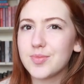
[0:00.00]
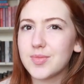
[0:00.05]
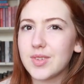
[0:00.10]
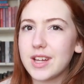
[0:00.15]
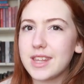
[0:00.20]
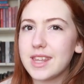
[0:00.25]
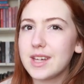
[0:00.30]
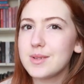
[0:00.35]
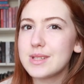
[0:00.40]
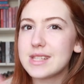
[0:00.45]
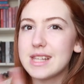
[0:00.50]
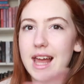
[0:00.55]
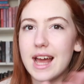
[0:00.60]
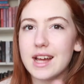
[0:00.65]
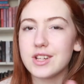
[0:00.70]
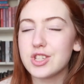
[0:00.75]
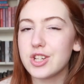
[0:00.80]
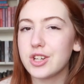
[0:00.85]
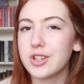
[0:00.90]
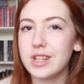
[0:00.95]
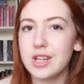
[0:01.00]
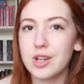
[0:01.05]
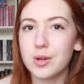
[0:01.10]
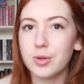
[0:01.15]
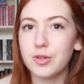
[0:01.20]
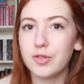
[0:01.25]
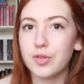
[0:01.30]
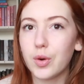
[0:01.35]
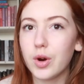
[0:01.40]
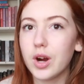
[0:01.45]
I think it was last year or the year
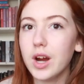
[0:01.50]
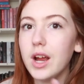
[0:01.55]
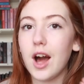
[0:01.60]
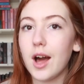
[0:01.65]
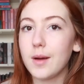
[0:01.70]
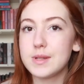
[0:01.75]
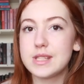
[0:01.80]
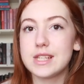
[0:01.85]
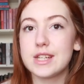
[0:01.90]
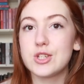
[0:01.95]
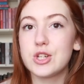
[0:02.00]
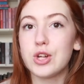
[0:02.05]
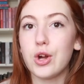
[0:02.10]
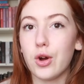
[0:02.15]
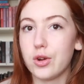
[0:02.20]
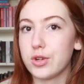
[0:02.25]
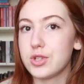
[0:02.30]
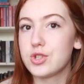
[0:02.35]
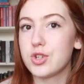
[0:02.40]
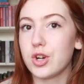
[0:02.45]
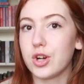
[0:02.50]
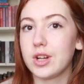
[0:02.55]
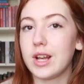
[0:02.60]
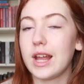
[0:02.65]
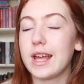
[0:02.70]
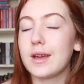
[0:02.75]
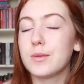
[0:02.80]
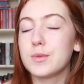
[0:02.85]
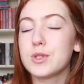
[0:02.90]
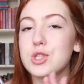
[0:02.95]
before, I was literally awestruck.
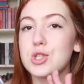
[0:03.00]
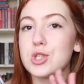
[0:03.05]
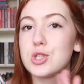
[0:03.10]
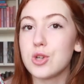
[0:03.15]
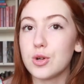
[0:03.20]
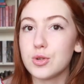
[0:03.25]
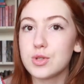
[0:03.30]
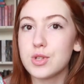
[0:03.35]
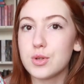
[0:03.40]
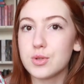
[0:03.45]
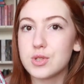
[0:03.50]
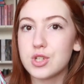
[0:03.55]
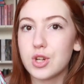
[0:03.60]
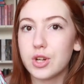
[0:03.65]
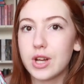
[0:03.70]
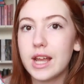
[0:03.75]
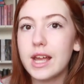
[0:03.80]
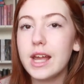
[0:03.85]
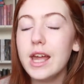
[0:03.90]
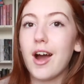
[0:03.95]
Like, it was so, so stunning.